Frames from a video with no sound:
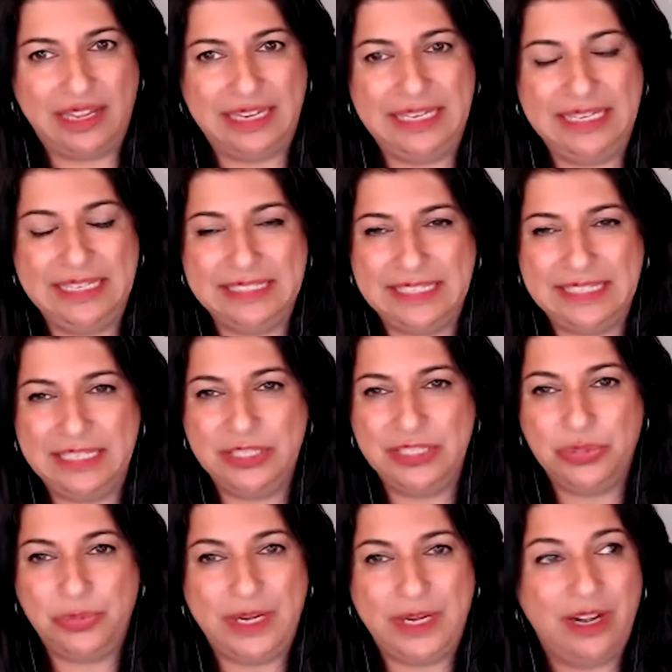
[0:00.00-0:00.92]
And he said,
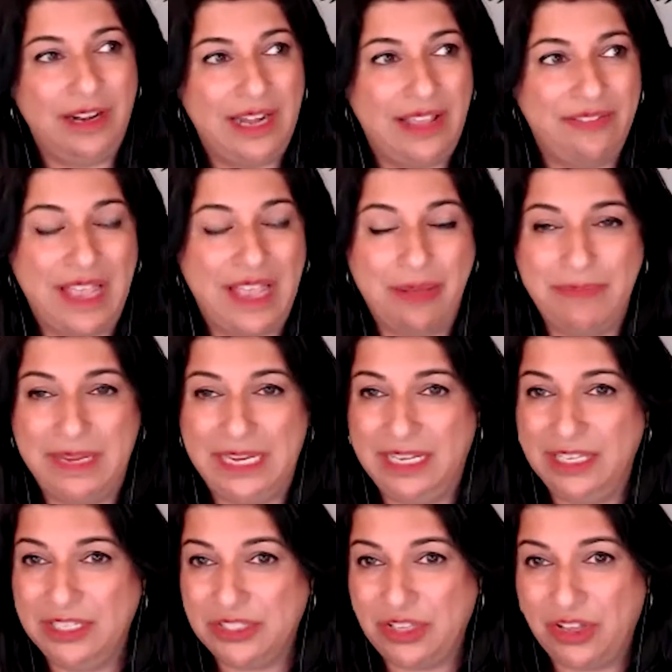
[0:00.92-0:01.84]
Sweetheart, I've got
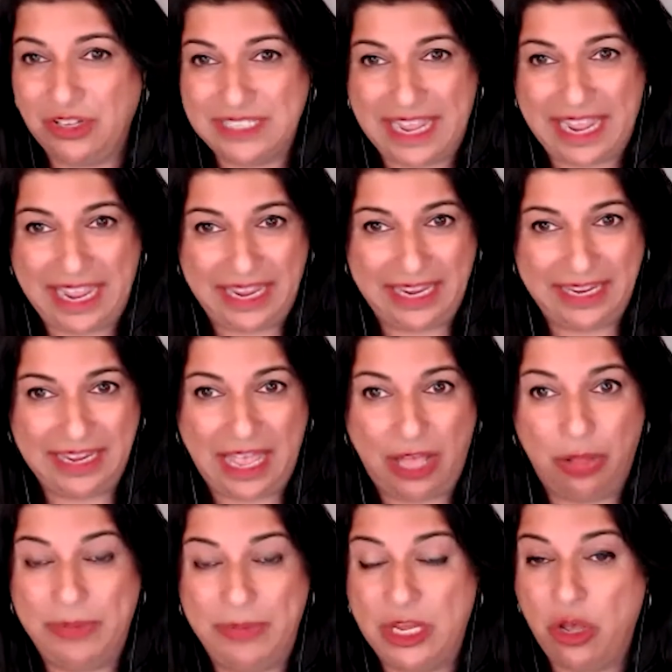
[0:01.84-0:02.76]
meetings all day.
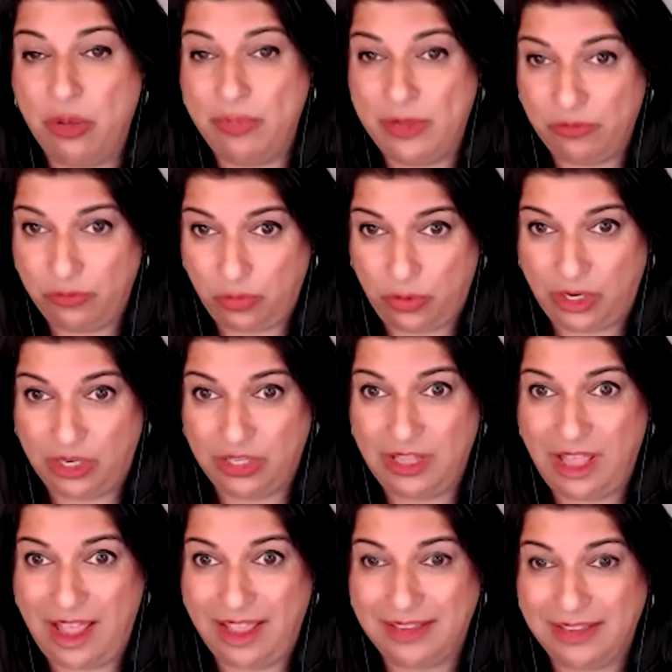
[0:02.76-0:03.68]
I'll be home at four
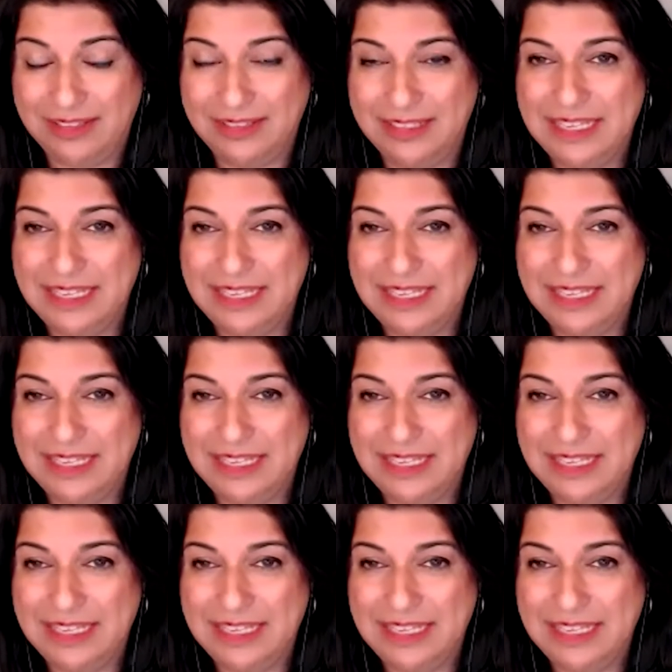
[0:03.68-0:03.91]
o'clock.